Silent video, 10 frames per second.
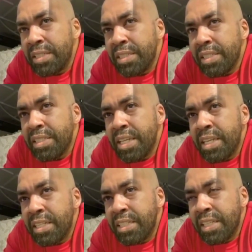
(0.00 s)
There's a
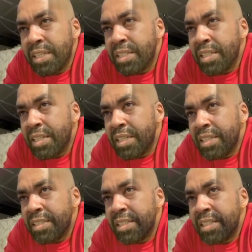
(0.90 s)
saying
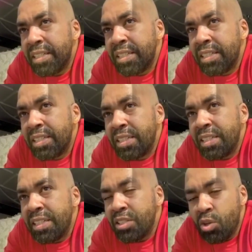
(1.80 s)
that
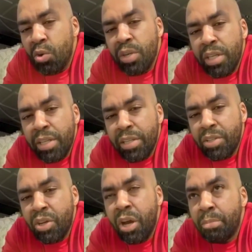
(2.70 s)
it's lonely at
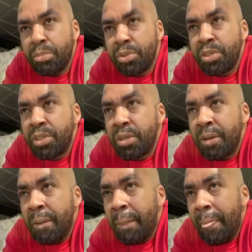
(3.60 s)
the top.
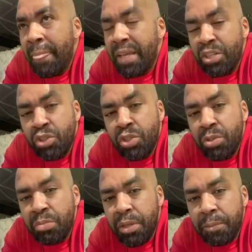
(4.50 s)
It
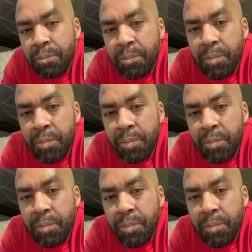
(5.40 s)
shouldn't be.